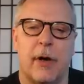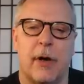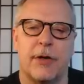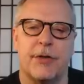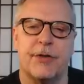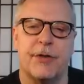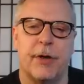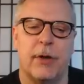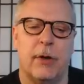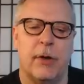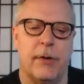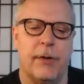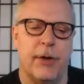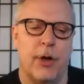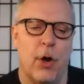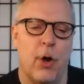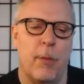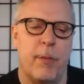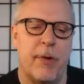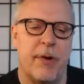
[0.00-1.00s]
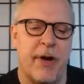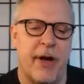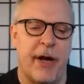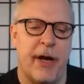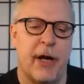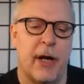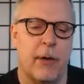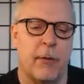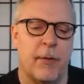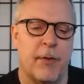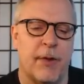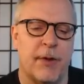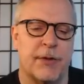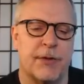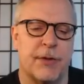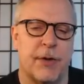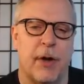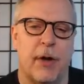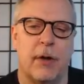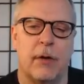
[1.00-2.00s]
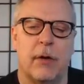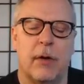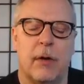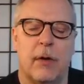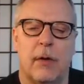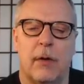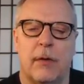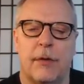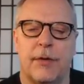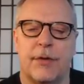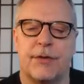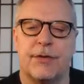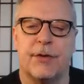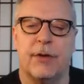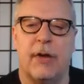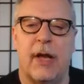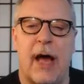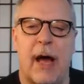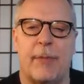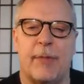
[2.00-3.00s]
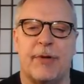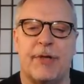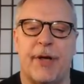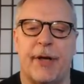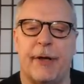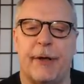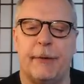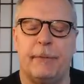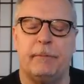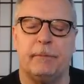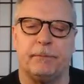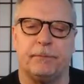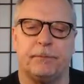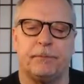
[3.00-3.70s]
are still in the open air with this this dilapidated